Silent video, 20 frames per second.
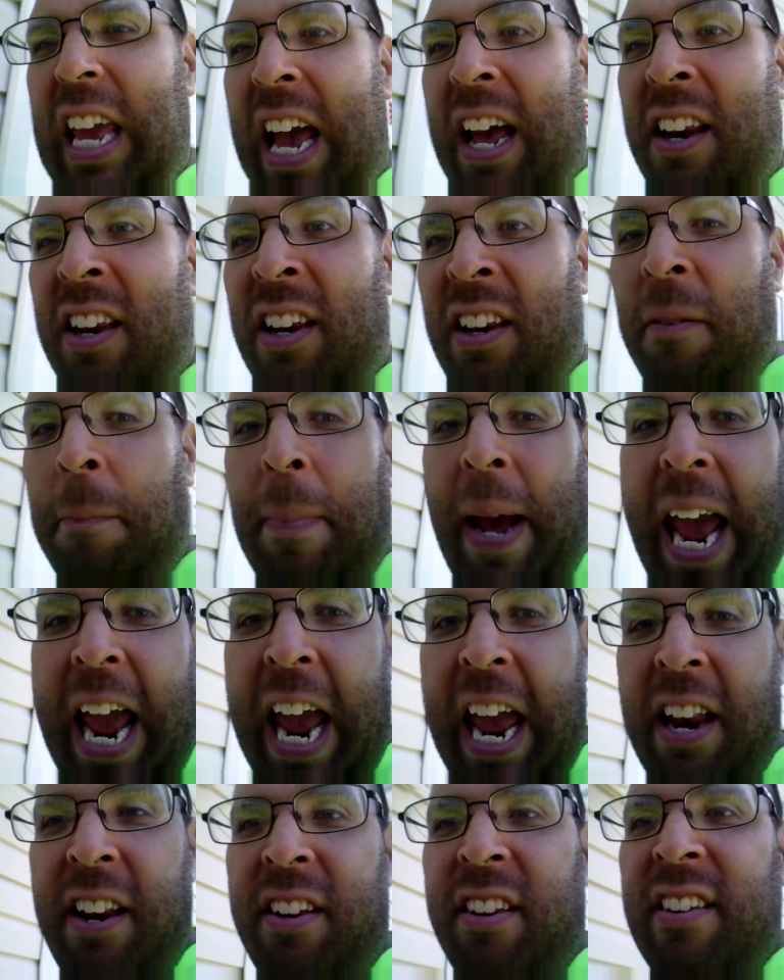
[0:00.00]
getting
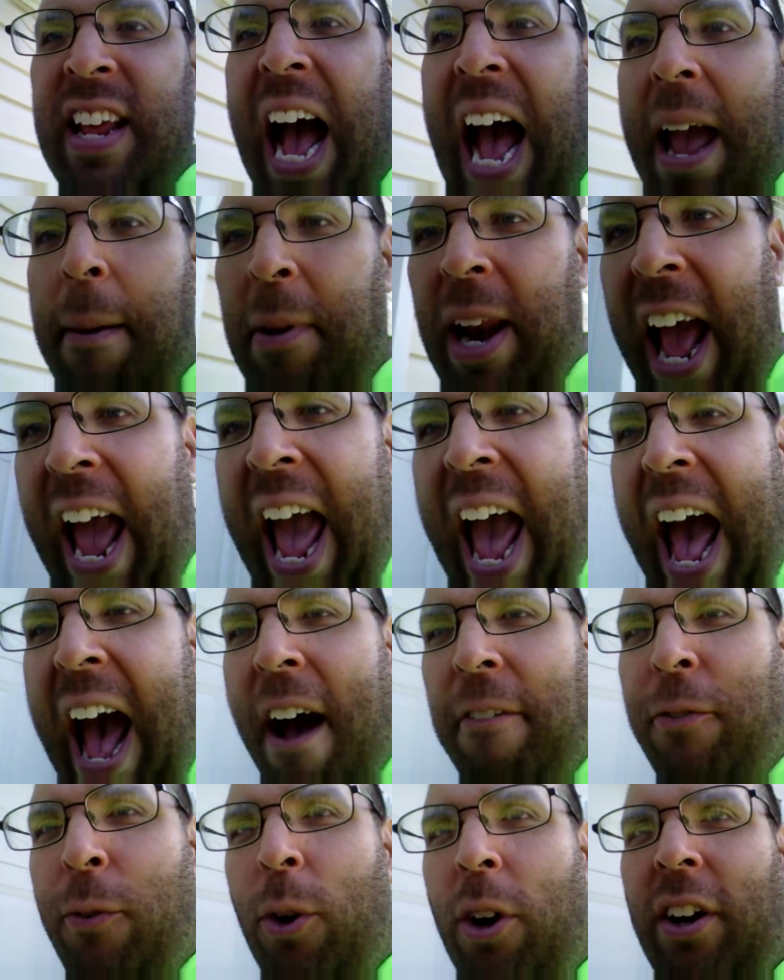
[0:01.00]
paid time and a
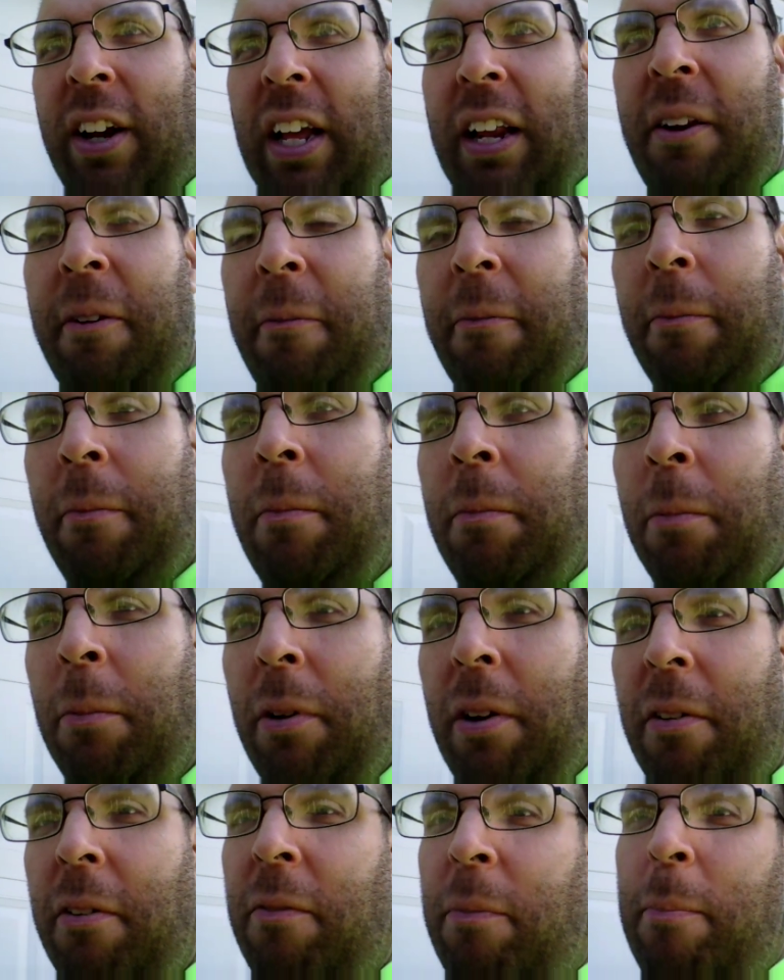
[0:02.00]
half, working
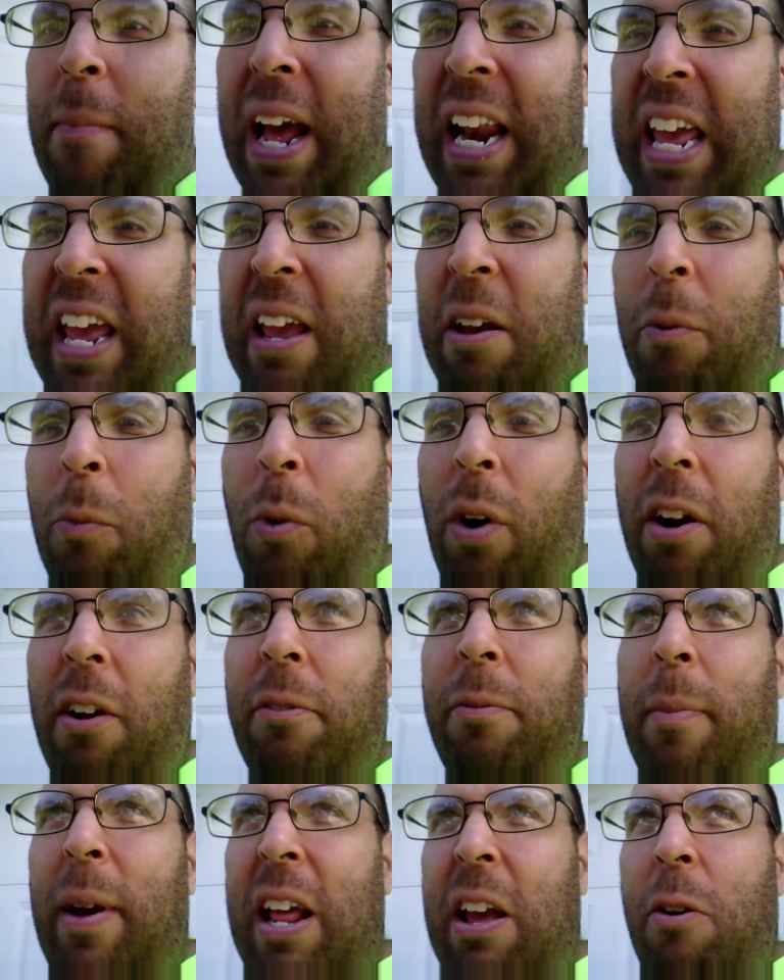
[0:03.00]
one of many,
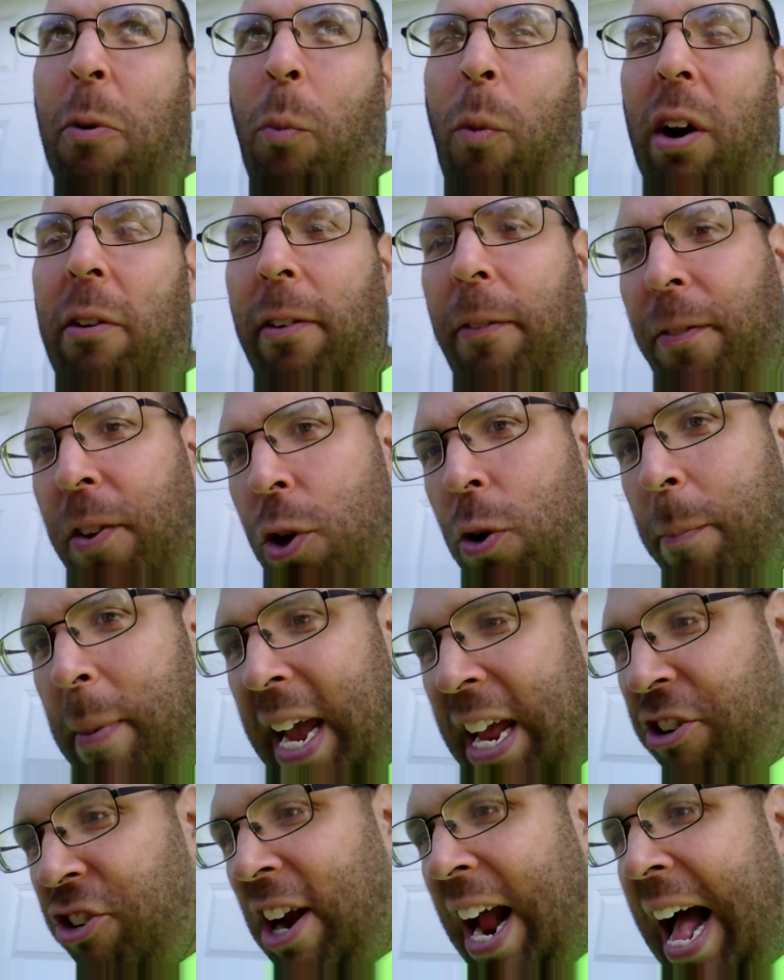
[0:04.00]
one of many, one of a few
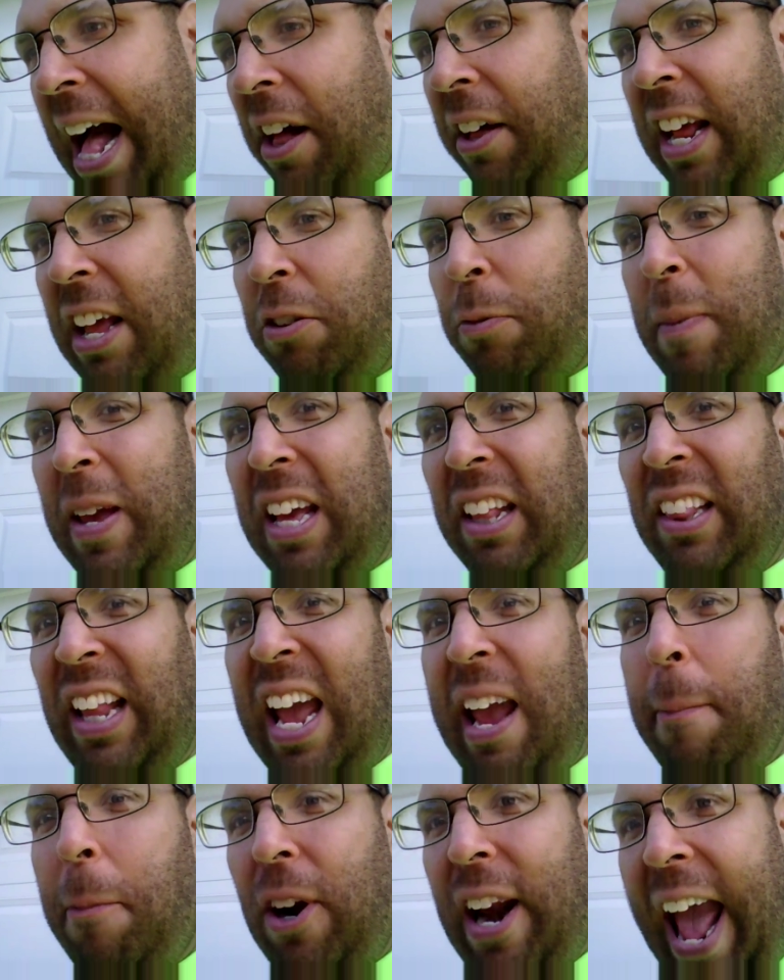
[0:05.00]
major holidays
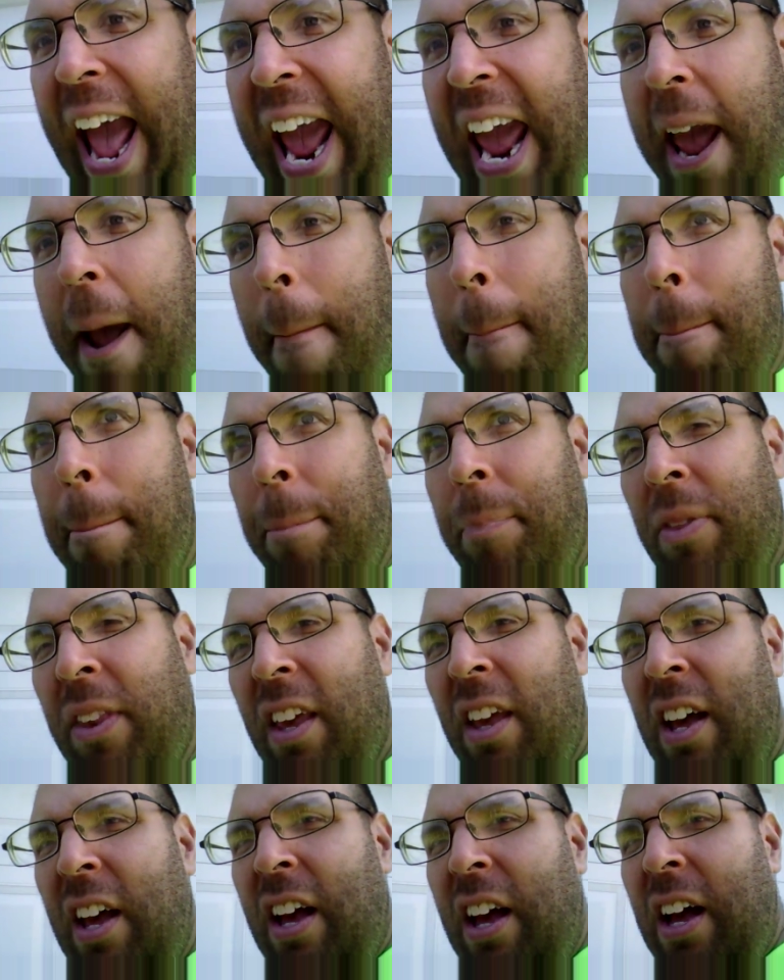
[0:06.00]
being Labor Day.
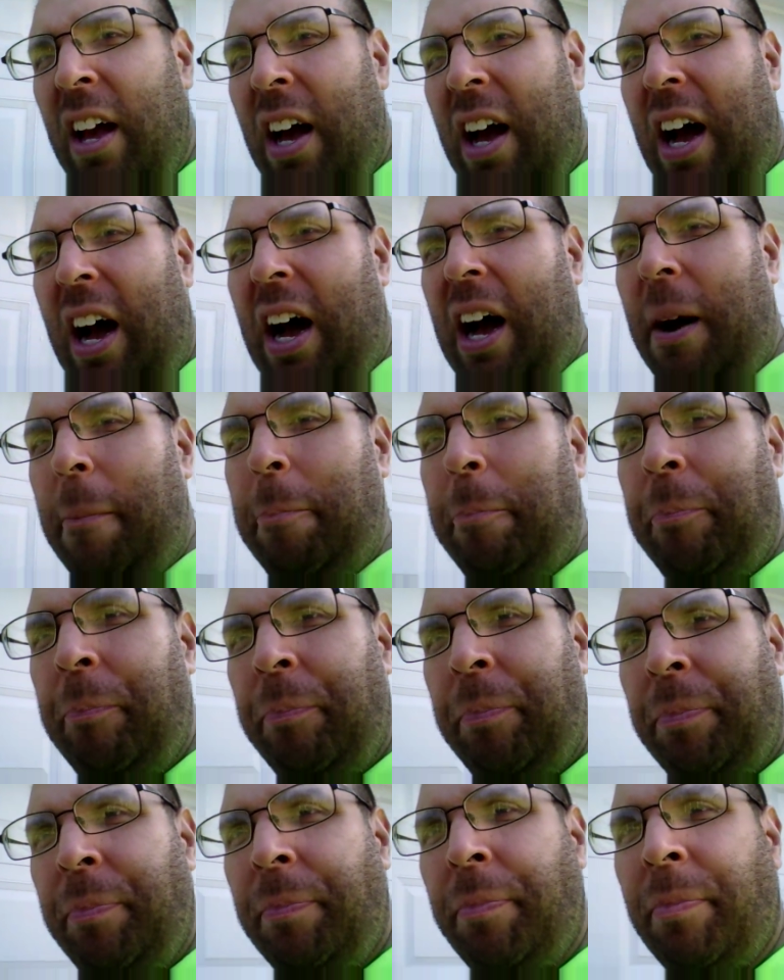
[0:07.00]
Um,